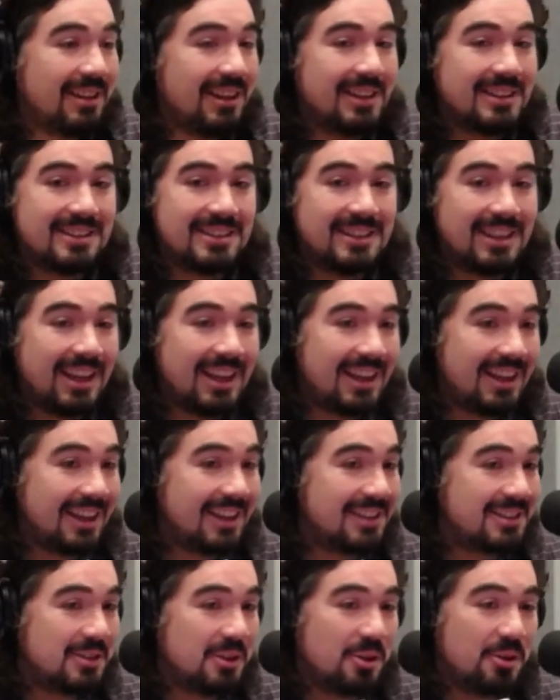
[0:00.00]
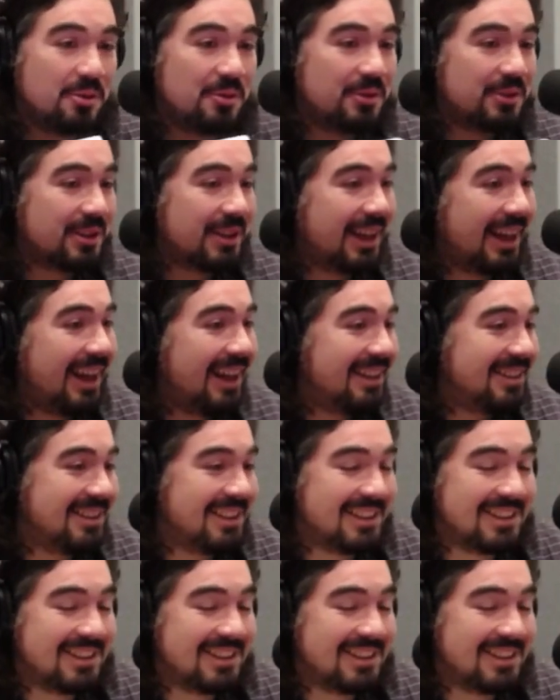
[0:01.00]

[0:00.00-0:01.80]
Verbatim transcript: let's say it's overcast,